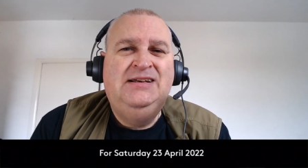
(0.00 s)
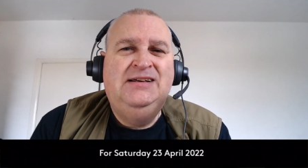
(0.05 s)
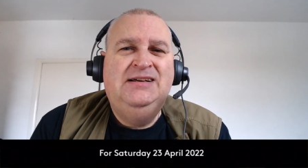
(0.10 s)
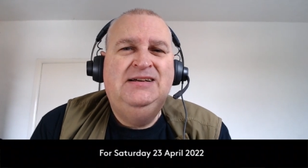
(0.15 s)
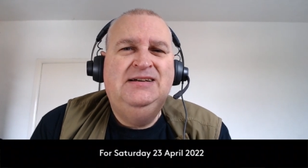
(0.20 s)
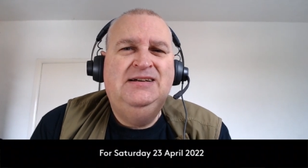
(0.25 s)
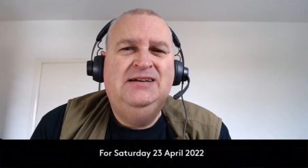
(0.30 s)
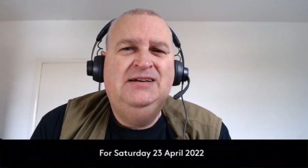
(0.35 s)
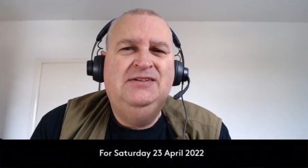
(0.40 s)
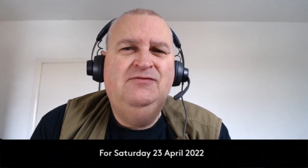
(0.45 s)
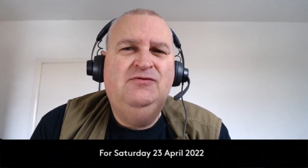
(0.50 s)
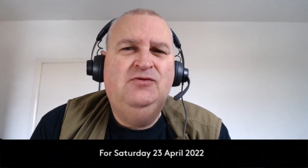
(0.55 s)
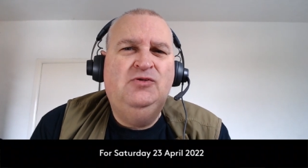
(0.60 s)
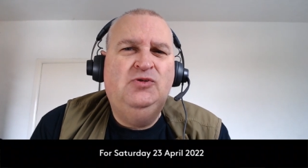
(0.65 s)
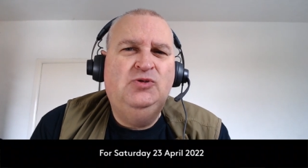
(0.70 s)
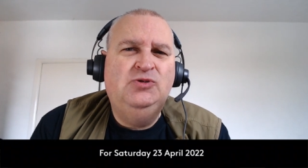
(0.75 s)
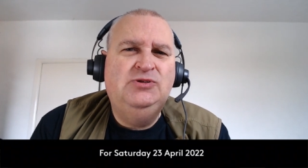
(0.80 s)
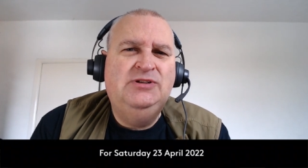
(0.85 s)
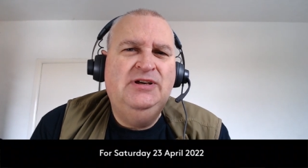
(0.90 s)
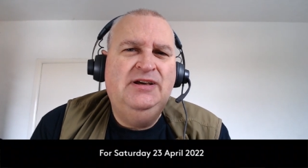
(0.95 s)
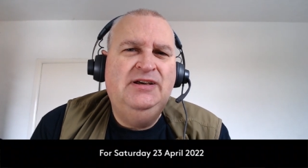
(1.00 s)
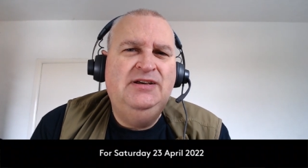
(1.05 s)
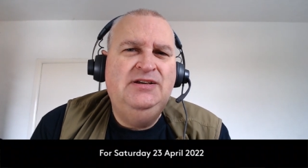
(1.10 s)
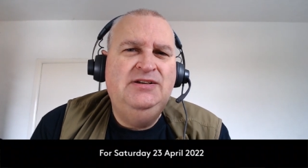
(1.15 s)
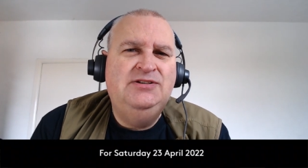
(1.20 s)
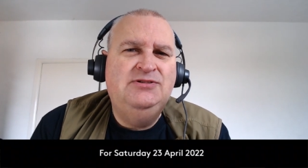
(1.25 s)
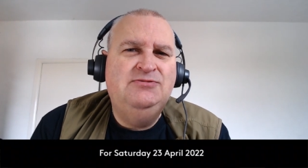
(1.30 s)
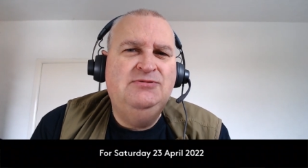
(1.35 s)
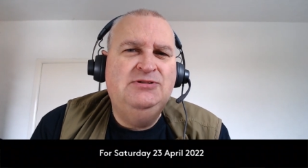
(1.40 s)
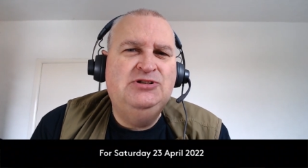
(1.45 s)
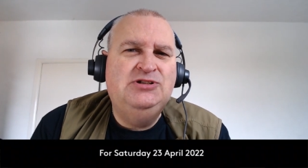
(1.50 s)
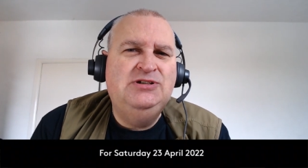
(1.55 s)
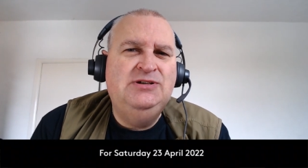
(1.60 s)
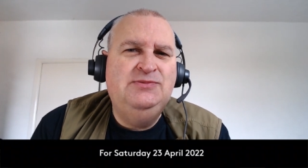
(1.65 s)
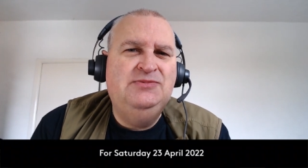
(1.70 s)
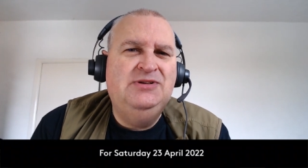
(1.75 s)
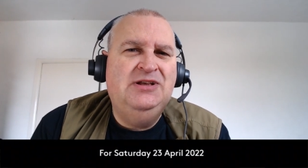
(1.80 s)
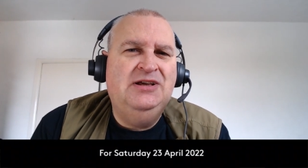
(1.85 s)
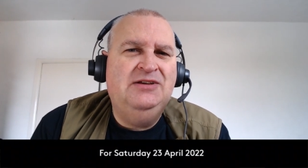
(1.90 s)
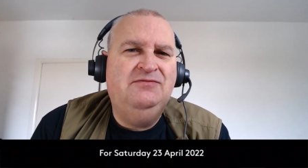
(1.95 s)
and four days, which
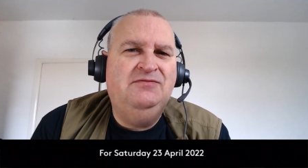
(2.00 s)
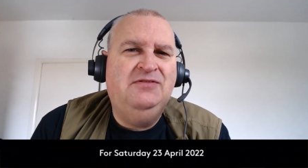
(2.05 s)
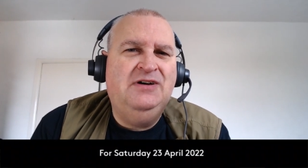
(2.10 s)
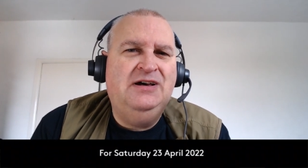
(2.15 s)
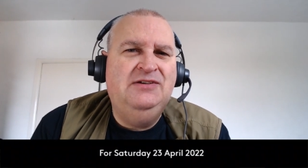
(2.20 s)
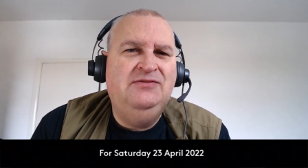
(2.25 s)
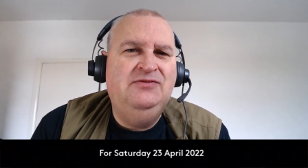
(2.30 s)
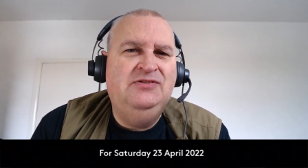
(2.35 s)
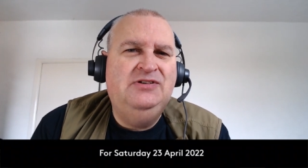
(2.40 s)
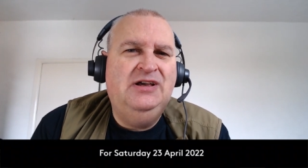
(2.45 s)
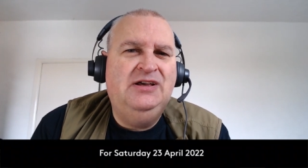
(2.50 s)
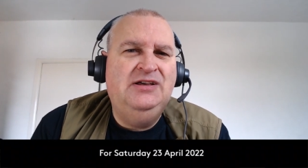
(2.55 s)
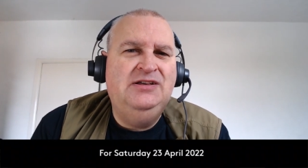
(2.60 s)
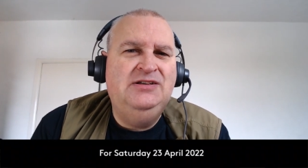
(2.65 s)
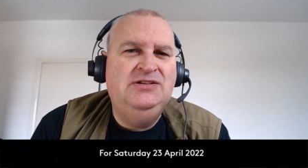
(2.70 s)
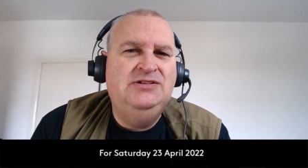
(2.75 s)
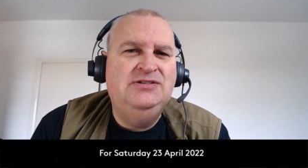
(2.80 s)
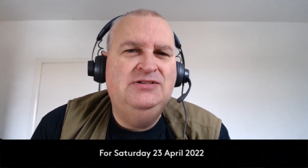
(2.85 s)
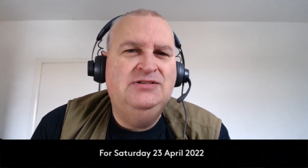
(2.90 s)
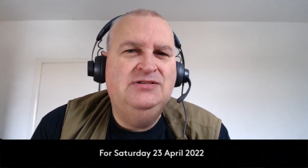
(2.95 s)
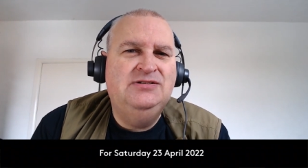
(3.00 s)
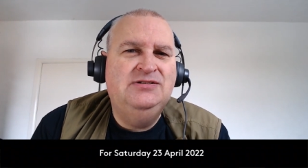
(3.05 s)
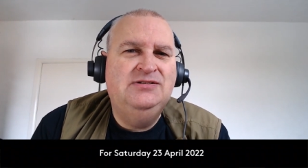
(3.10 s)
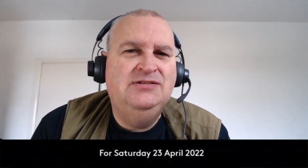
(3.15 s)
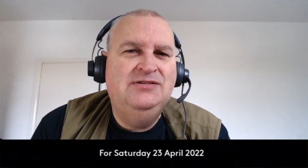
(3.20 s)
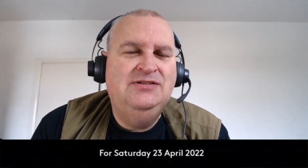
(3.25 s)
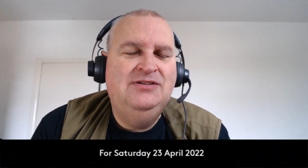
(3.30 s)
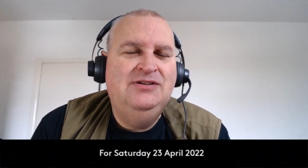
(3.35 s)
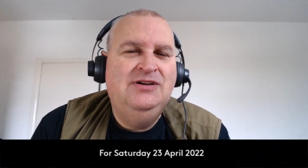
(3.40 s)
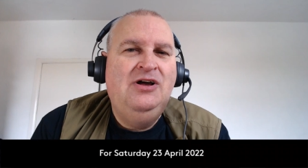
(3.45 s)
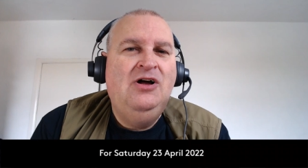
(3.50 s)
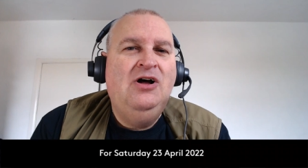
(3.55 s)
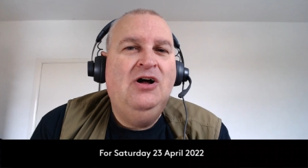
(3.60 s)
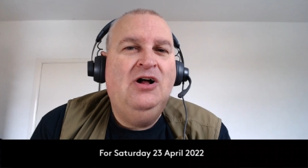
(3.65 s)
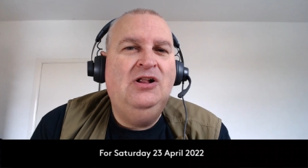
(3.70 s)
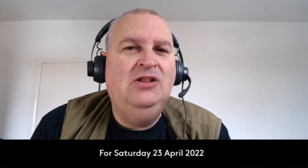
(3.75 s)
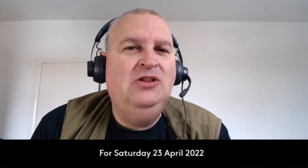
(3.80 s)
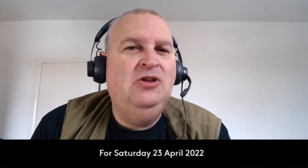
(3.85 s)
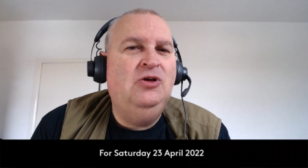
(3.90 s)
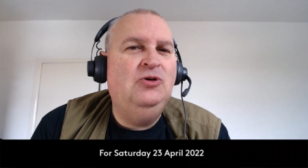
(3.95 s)
seemed like five days,
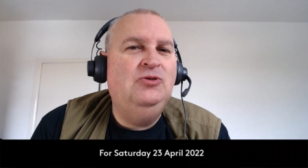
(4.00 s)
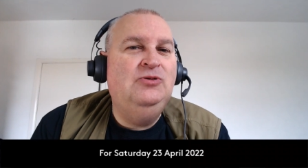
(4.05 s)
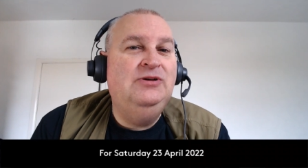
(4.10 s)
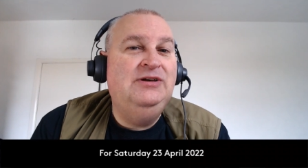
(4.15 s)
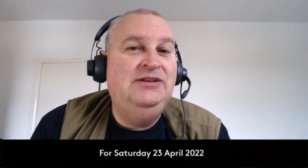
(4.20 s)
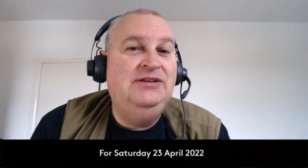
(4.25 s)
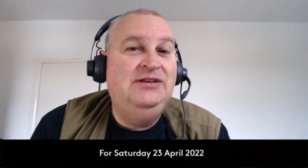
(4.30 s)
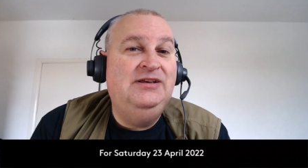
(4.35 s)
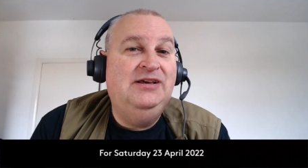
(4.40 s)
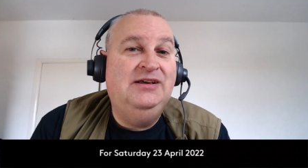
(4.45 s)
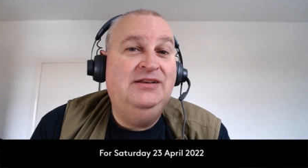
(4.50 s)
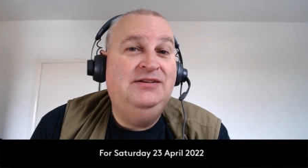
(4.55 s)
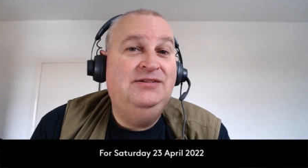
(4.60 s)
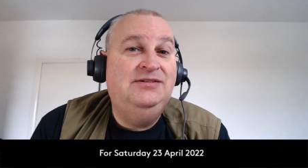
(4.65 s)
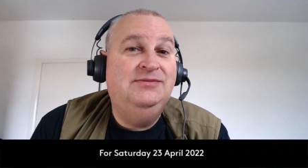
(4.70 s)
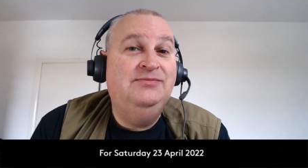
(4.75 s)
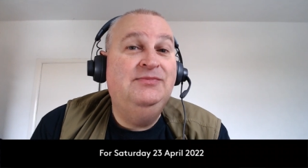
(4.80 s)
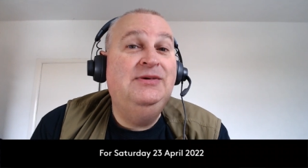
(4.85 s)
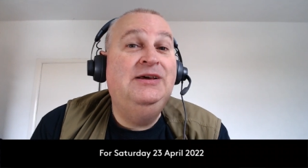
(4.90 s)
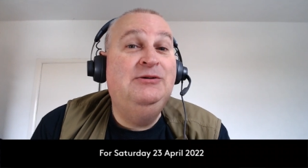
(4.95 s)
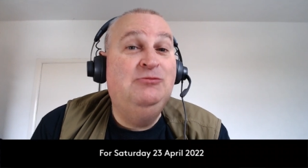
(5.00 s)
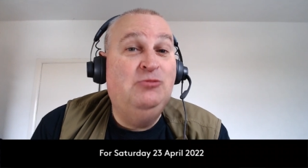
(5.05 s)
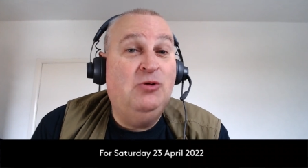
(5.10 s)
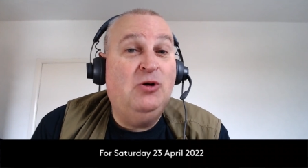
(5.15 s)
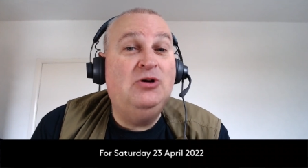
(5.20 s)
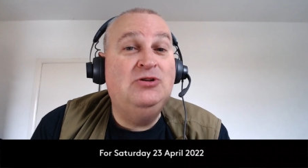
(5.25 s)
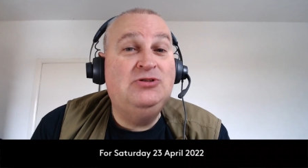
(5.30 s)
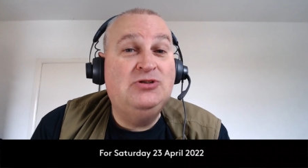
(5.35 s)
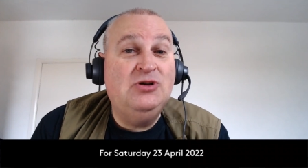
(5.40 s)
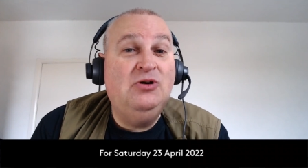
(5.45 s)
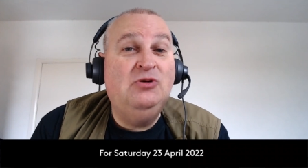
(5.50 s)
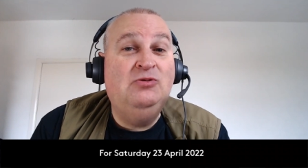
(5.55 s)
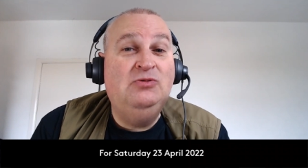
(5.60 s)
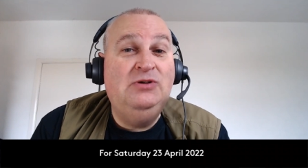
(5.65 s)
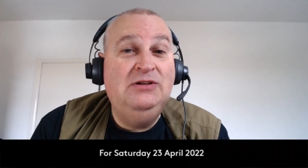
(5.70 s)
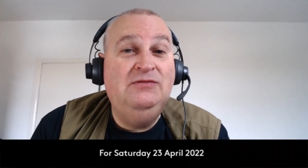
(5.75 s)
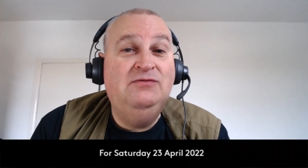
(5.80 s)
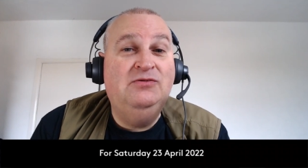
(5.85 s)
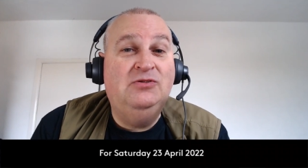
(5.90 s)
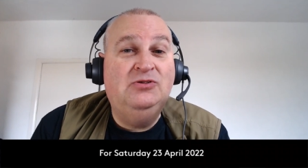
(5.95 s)
although in the end it was
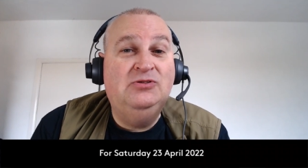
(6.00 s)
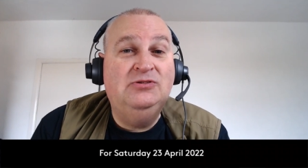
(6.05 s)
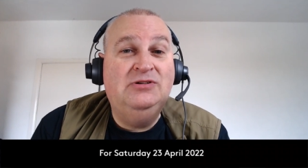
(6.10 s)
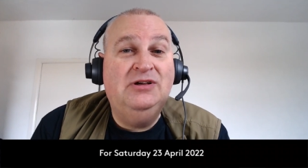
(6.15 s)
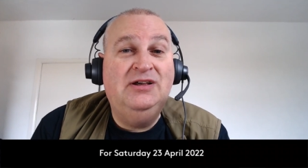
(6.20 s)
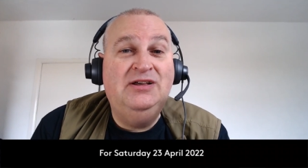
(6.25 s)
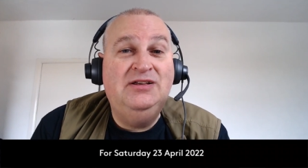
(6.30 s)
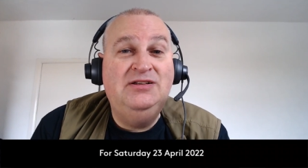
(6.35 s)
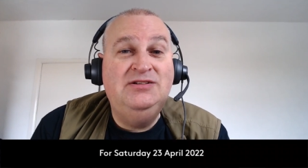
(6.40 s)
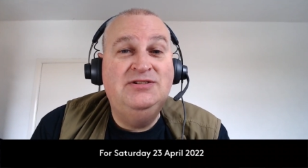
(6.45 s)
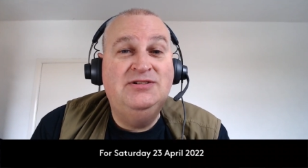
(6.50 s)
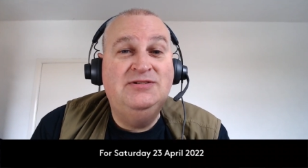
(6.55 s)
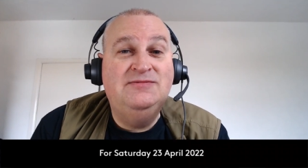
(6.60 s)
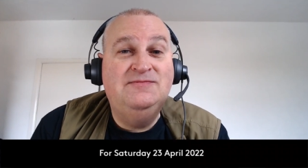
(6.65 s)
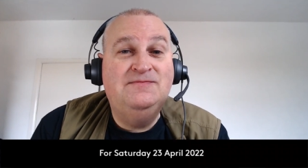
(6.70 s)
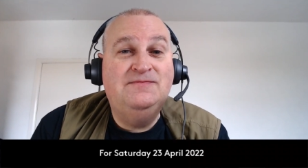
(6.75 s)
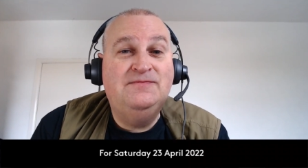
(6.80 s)
only four days.